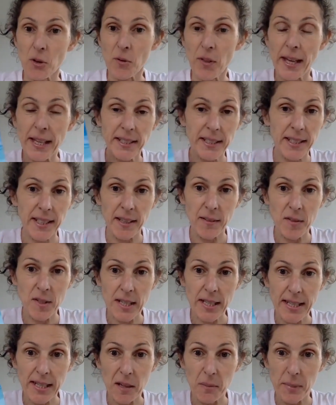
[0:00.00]
so that
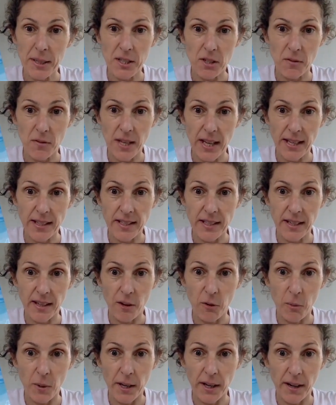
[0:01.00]
gives a little bit of the
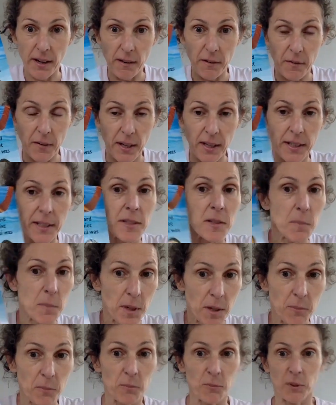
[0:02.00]
ending away, I find,
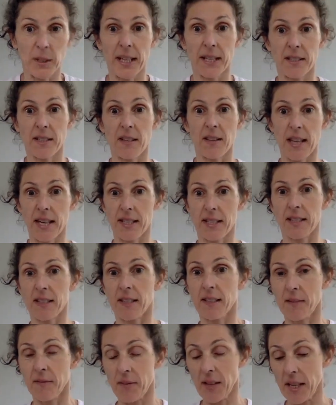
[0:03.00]
but we'll get to that
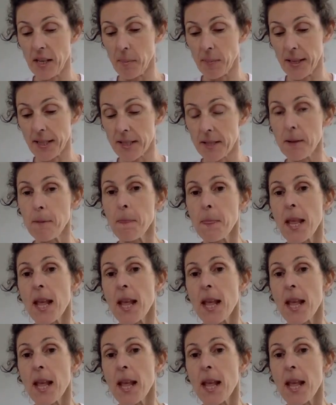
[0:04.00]
in a bit.